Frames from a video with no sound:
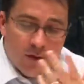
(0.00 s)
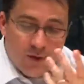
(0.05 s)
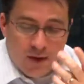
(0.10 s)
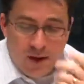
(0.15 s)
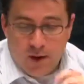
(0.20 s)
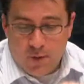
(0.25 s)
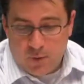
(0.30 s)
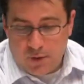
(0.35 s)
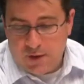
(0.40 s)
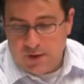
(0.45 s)

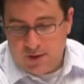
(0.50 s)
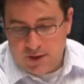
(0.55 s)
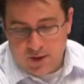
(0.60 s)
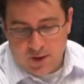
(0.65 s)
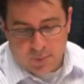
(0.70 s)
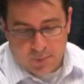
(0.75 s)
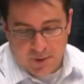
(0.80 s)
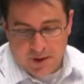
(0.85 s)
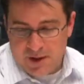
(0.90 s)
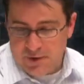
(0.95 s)
Yeah,
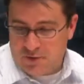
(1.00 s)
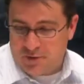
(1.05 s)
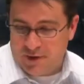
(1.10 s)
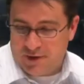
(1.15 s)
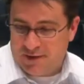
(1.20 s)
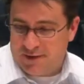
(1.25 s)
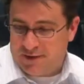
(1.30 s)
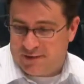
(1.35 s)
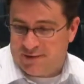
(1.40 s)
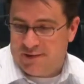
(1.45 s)
it'll be
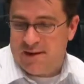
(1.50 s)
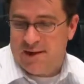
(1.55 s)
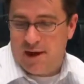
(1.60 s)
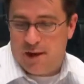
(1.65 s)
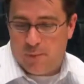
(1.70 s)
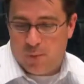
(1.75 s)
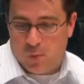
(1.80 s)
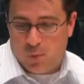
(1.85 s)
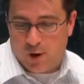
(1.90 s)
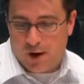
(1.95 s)
interesting to
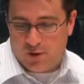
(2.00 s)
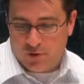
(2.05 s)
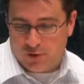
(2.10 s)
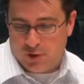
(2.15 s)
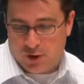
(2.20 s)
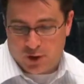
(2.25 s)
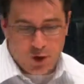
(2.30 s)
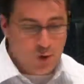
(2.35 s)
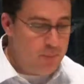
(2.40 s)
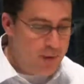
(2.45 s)
see. I mean, we're
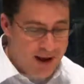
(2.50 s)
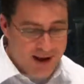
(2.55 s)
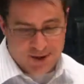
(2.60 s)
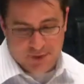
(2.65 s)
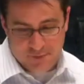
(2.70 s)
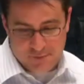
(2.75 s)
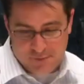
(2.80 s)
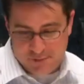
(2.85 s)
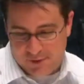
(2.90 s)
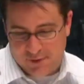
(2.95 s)
actually going to go
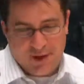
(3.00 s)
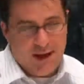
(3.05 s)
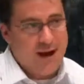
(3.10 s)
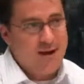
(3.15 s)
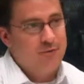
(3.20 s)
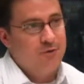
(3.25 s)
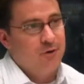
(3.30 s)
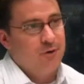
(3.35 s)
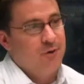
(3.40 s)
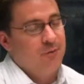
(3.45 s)
back in the field
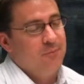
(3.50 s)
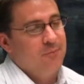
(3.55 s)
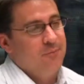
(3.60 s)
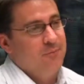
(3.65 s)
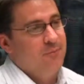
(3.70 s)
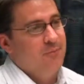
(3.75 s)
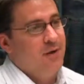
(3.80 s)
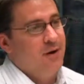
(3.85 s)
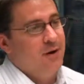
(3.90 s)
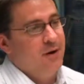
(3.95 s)
after
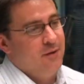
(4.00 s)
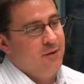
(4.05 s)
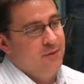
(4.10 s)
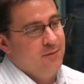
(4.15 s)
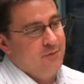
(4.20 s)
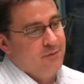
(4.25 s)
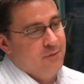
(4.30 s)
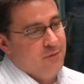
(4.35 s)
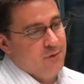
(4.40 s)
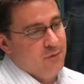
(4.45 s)

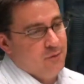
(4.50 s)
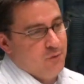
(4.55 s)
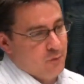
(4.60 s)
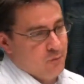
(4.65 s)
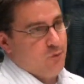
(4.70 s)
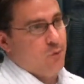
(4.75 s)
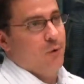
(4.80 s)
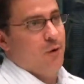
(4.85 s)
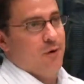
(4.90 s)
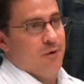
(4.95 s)
the
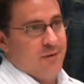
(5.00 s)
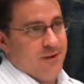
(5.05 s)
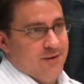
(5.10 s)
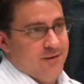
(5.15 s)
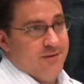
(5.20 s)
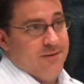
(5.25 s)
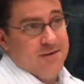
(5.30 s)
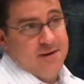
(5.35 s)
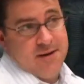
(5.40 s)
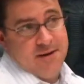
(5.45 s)
4th
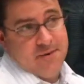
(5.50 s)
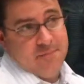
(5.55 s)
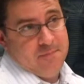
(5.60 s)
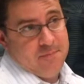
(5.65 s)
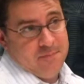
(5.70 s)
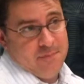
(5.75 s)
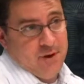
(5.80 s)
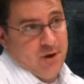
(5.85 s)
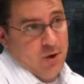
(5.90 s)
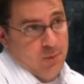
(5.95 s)
and
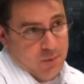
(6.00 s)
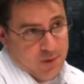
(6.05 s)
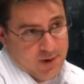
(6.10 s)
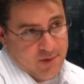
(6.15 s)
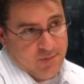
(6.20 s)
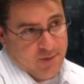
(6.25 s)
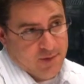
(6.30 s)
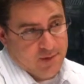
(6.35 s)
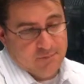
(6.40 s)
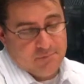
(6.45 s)
see,
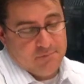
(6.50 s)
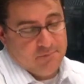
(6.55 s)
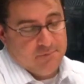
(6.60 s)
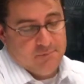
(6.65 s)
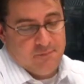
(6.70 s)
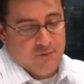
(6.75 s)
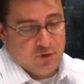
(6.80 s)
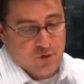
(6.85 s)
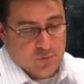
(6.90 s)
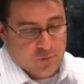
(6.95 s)
if it
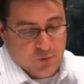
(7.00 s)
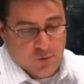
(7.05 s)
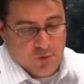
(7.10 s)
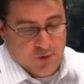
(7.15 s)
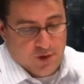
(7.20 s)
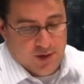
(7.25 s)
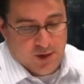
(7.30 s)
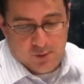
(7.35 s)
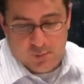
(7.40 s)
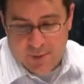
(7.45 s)
sort of
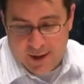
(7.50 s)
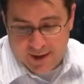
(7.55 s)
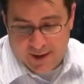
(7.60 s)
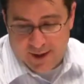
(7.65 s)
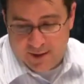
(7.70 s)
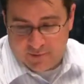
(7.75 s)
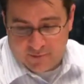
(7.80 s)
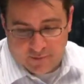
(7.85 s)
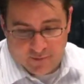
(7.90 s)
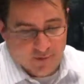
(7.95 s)
moved the needle. My
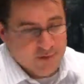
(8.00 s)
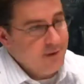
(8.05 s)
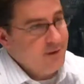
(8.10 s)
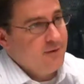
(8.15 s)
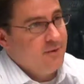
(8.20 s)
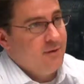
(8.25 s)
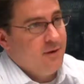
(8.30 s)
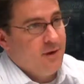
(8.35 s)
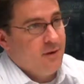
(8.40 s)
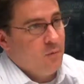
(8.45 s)
guess is
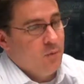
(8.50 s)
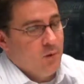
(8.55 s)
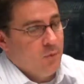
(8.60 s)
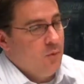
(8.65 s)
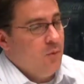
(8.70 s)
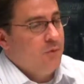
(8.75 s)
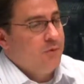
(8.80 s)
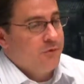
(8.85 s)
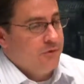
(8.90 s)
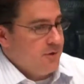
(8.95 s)
that we
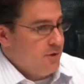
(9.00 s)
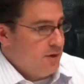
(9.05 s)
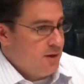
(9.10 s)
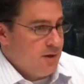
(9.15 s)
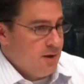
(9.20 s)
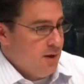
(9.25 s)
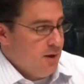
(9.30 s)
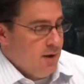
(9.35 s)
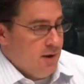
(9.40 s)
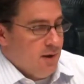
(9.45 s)
won't
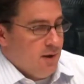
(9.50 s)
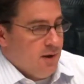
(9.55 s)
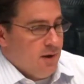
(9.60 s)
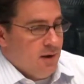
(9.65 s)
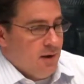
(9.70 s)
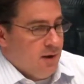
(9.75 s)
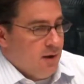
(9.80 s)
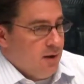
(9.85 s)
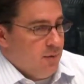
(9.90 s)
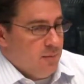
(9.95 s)
see,
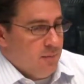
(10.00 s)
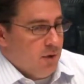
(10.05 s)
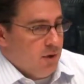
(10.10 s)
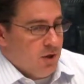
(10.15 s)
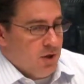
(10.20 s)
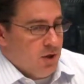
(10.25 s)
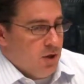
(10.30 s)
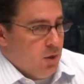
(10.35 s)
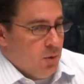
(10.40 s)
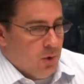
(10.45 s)
a
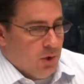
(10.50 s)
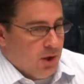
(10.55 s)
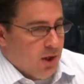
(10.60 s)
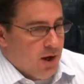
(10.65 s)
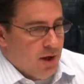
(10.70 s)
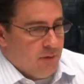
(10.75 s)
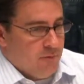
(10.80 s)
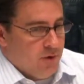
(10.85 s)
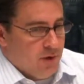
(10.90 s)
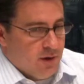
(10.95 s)

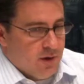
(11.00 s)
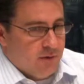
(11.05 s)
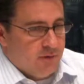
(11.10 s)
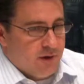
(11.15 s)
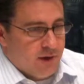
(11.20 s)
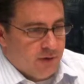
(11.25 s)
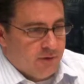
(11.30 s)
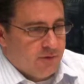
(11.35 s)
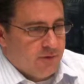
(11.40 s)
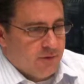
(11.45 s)
lot of it. It
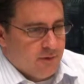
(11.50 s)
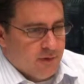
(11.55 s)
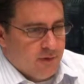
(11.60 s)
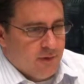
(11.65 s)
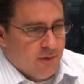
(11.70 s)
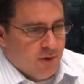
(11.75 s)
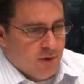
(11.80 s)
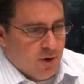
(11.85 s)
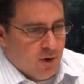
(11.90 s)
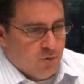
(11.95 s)
takes
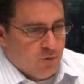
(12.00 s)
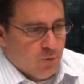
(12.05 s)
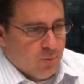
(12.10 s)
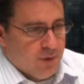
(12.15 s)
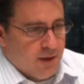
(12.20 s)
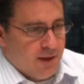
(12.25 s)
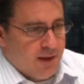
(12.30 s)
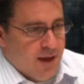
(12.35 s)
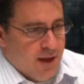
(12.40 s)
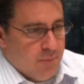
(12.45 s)
an awful
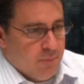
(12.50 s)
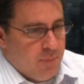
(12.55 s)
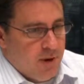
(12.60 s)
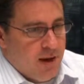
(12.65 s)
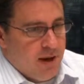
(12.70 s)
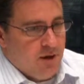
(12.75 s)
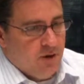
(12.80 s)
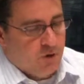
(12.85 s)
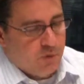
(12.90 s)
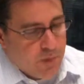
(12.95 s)
big
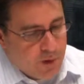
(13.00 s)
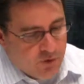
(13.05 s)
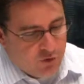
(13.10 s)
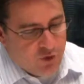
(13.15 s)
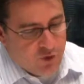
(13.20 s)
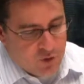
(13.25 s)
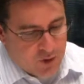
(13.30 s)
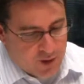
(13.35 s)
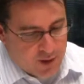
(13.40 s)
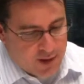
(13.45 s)
campaign,
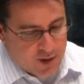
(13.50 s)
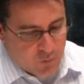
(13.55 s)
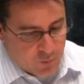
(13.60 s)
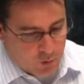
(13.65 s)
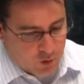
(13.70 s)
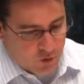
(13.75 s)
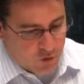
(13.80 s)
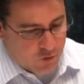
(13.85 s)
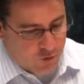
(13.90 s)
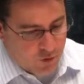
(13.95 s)
especially,
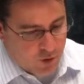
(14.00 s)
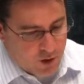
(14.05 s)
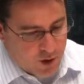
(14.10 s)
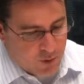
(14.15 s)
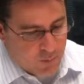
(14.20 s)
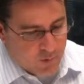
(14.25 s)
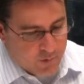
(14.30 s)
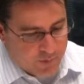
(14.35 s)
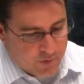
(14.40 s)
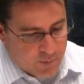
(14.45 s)
again, when you're
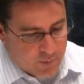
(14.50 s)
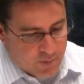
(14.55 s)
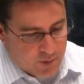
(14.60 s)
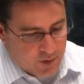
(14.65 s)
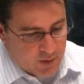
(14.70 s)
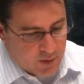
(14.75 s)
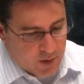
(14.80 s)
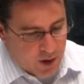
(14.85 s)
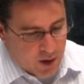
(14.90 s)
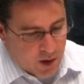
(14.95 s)
starting with
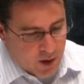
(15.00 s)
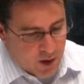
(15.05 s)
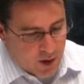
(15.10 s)
something